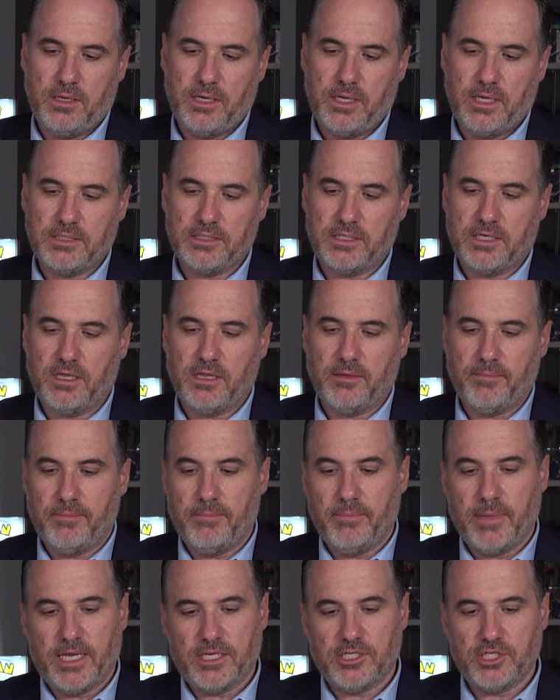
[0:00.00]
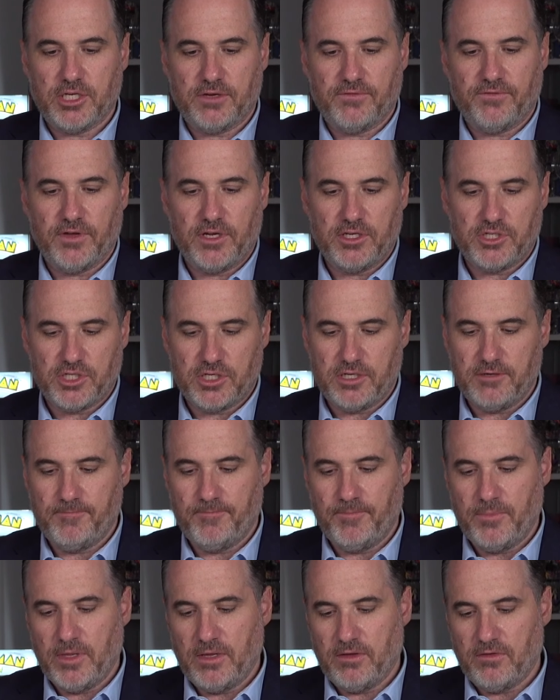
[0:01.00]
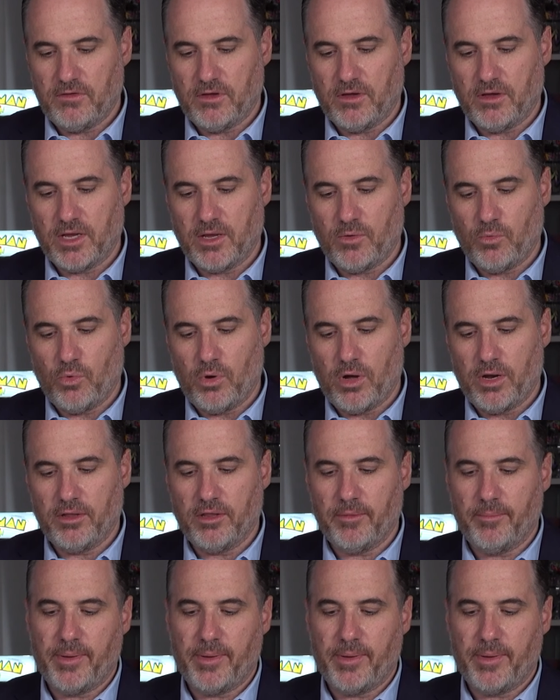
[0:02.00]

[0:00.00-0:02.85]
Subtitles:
has another magic feature. So again, white on the